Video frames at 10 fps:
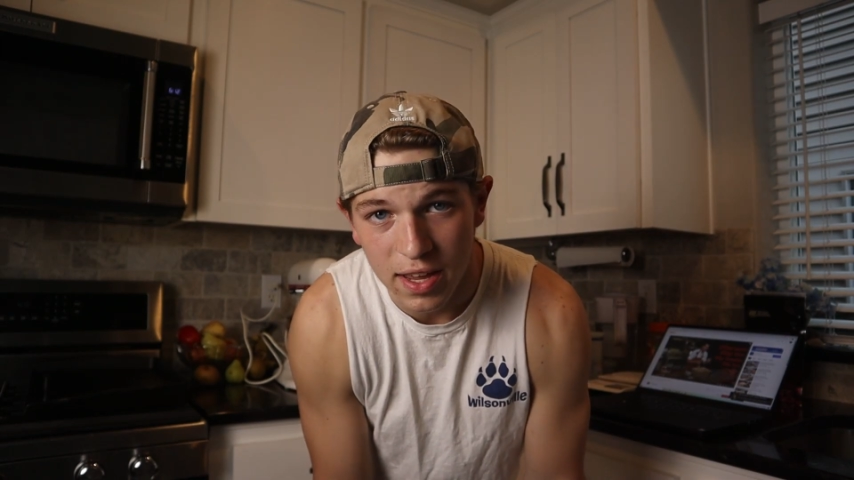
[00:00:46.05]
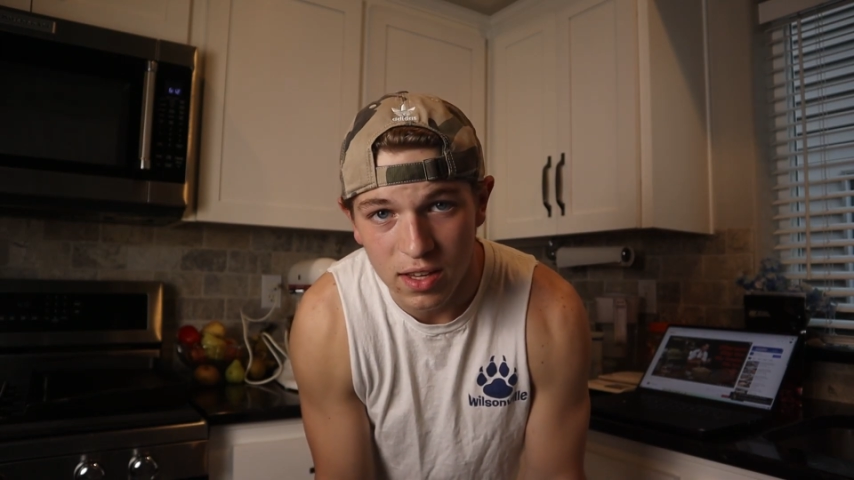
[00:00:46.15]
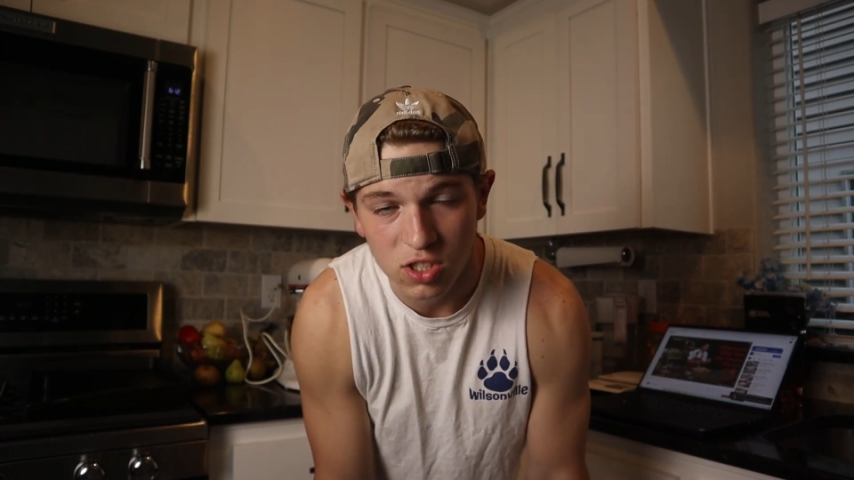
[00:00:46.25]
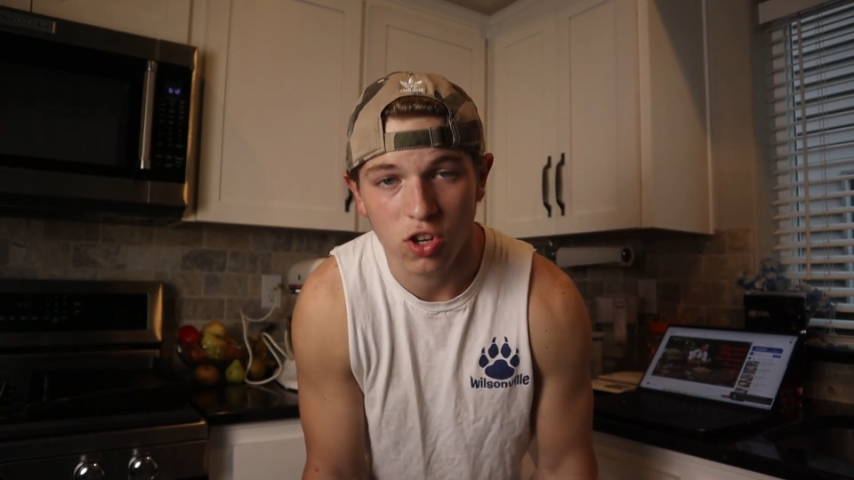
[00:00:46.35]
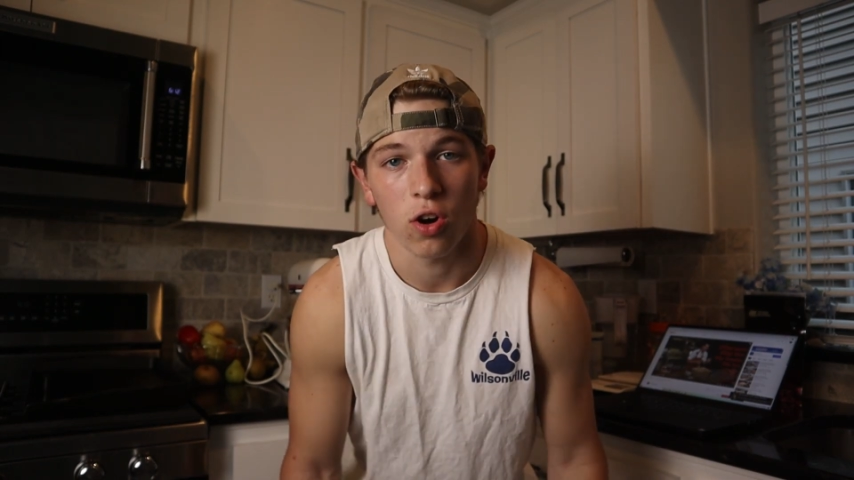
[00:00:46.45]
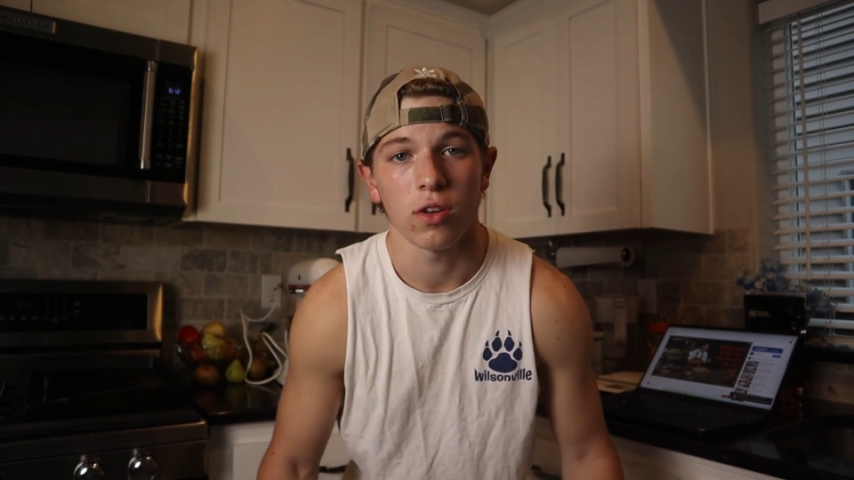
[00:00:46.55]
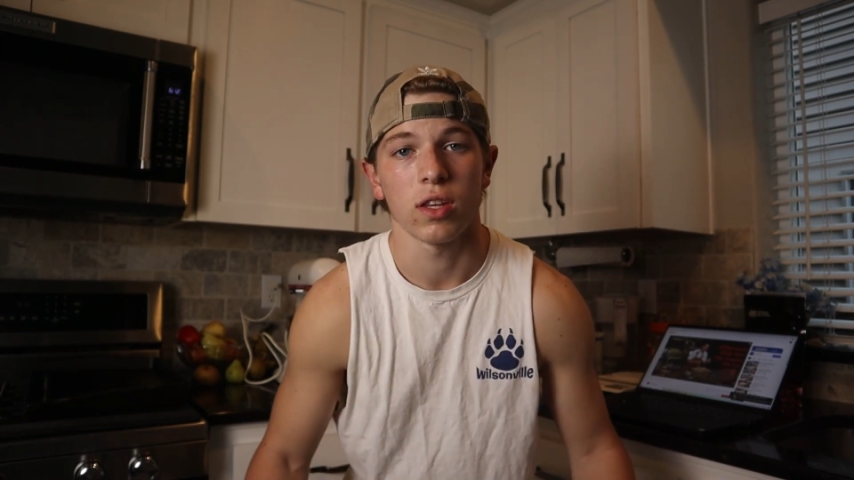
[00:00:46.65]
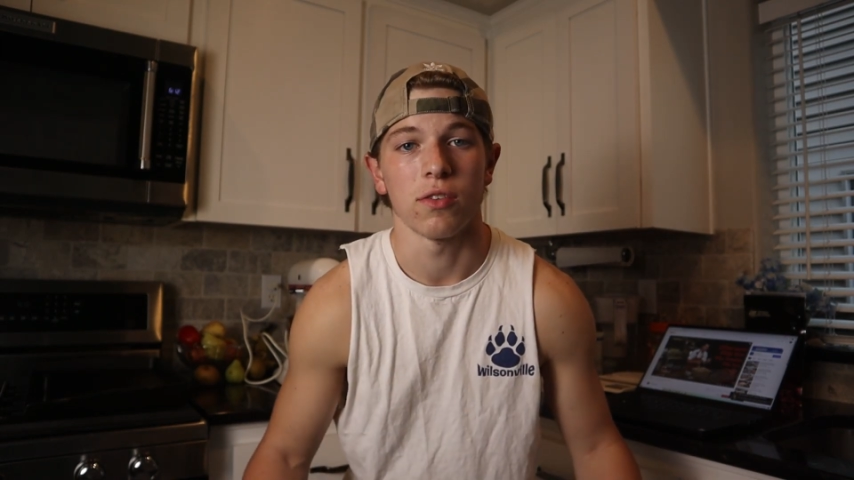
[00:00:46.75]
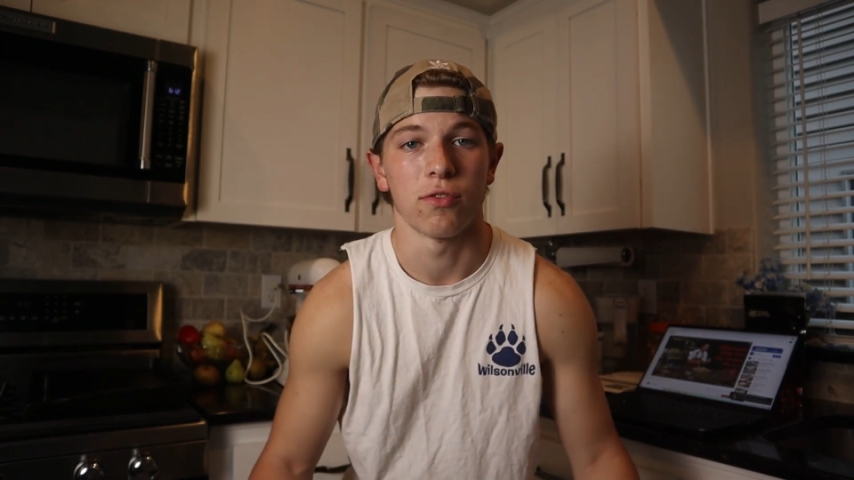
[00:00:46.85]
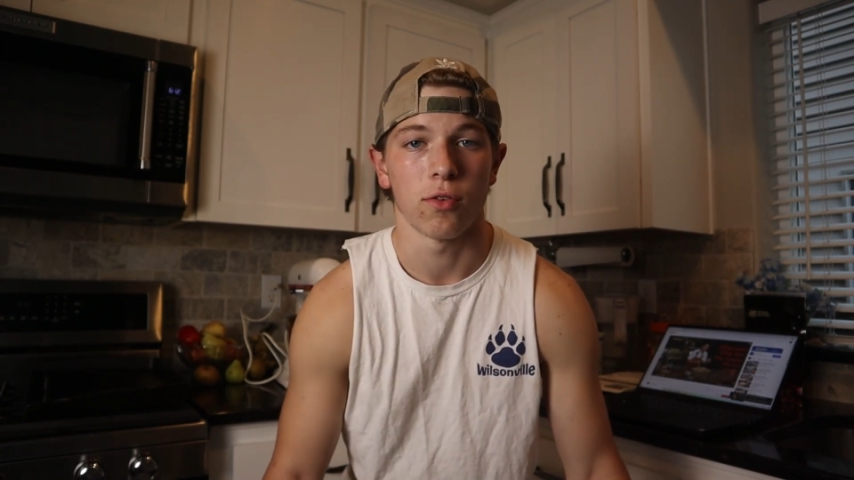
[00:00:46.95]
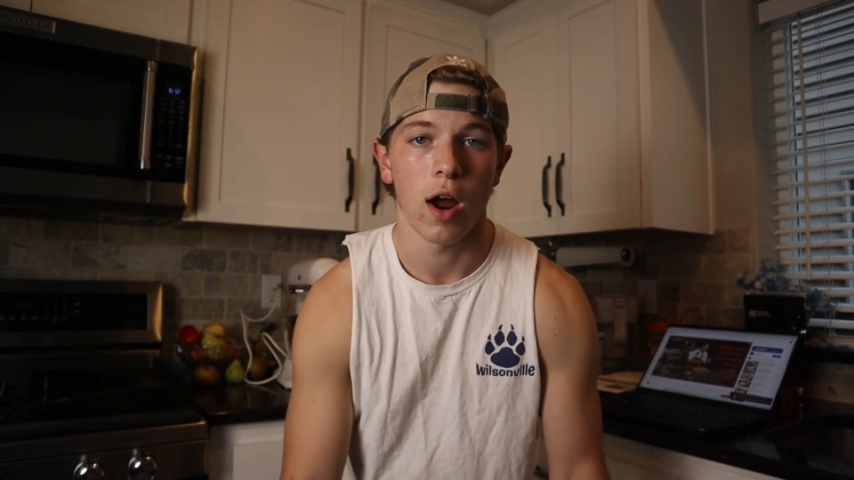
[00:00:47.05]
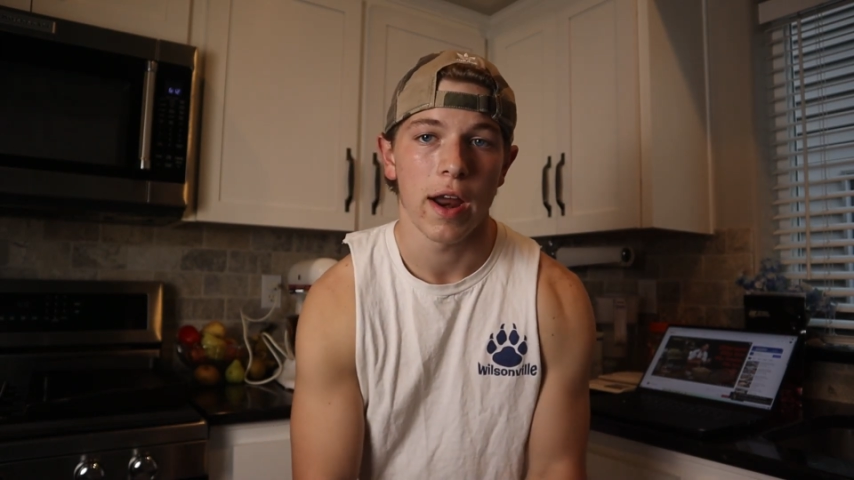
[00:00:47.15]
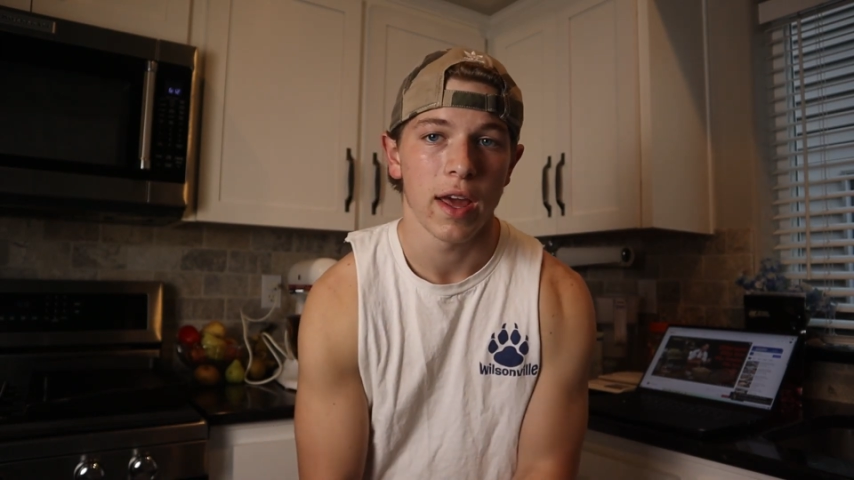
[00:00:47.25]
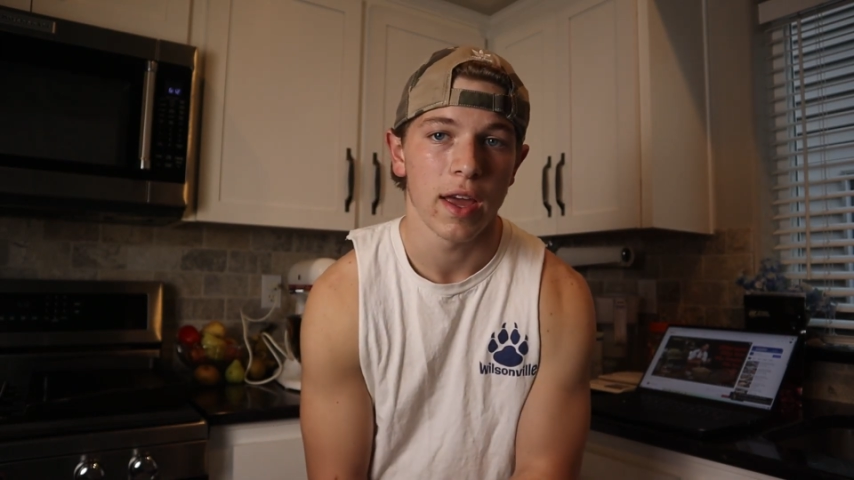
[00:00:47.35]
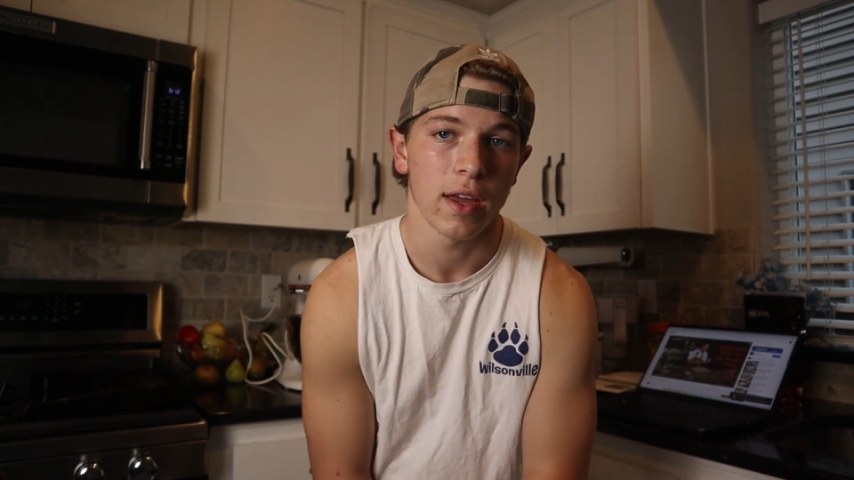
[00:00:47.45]
is currently
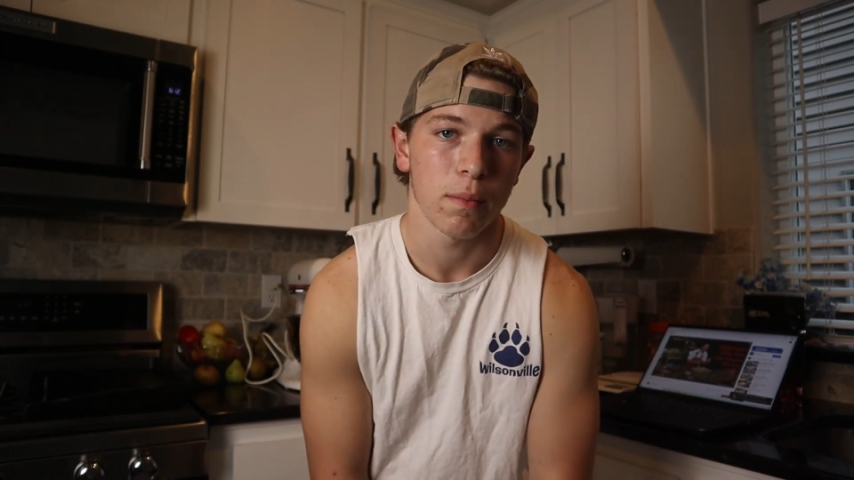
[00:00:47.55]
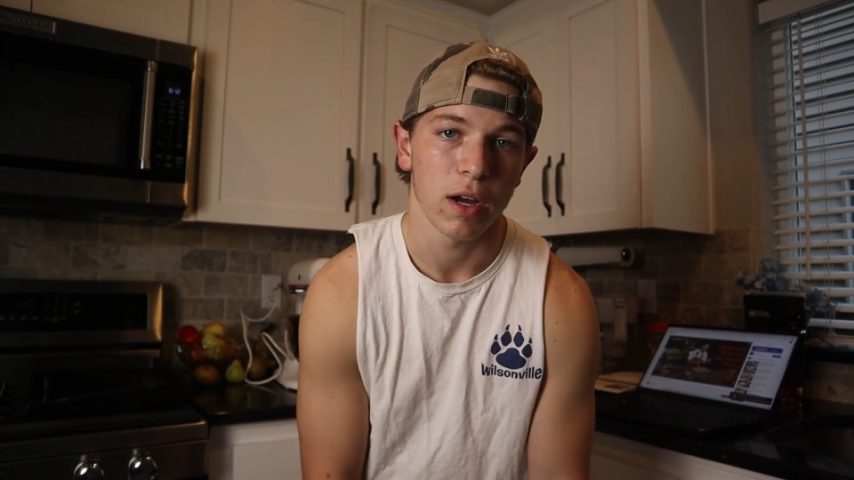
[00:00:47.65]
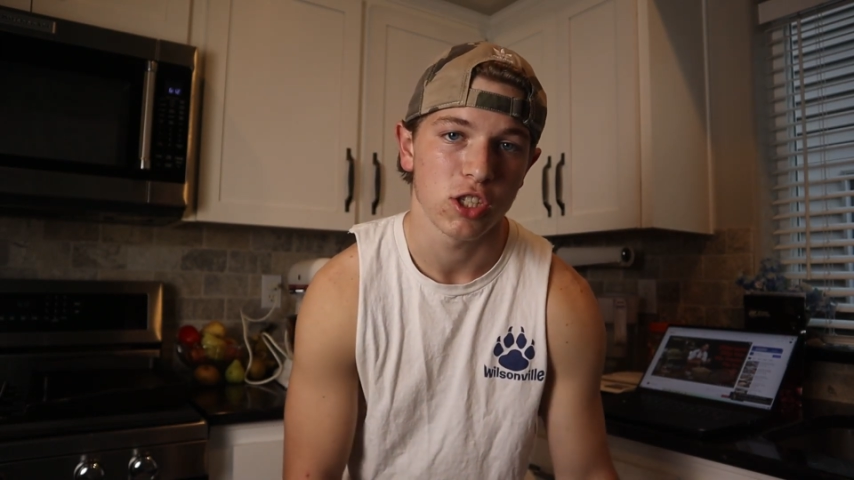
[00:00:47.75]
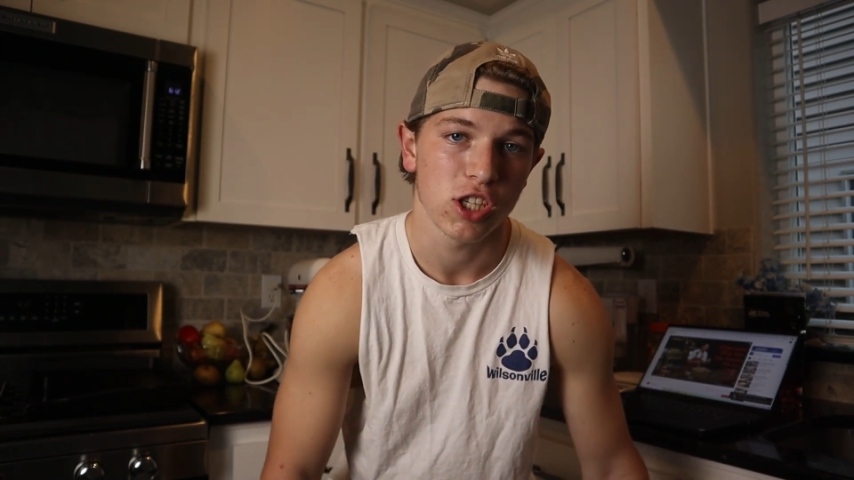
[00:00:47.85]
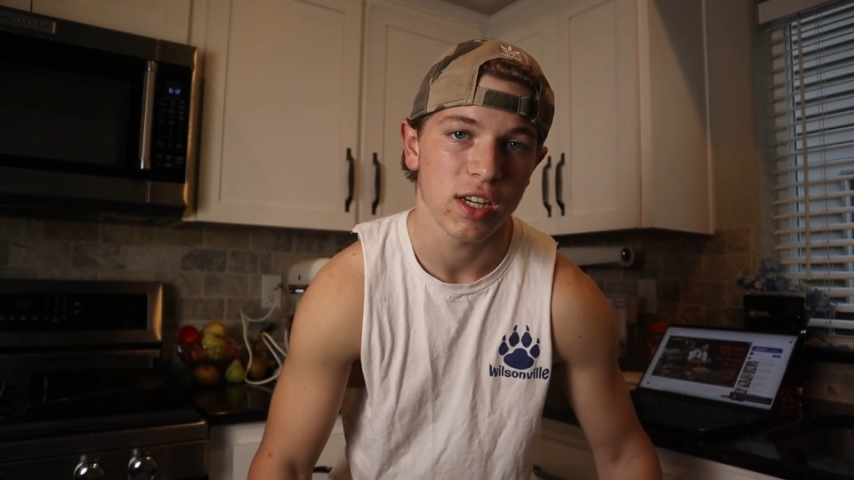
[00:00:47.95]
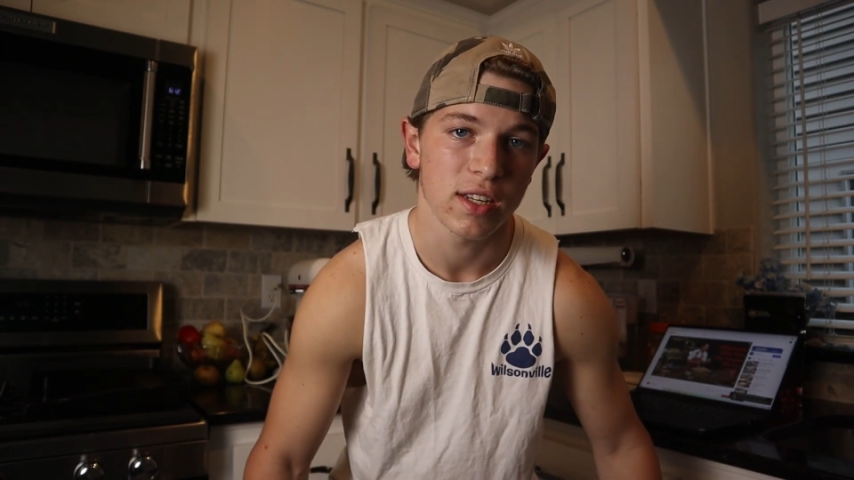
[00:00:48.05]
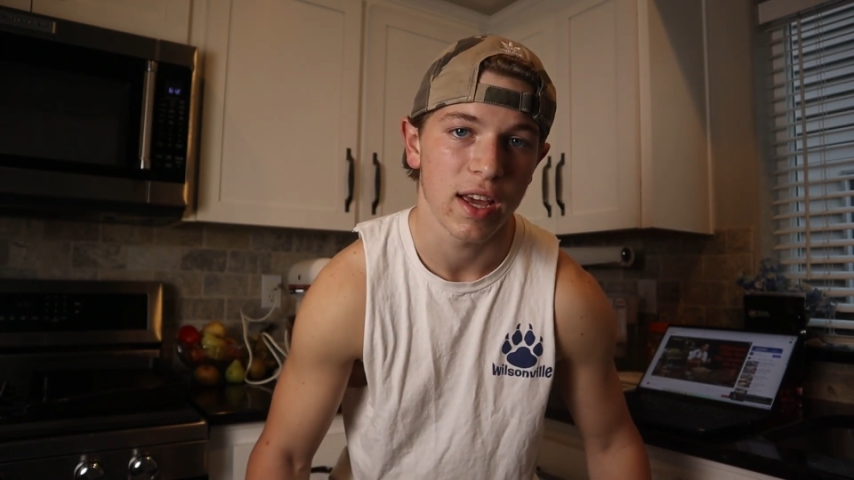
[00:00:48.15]
Friday and my cheat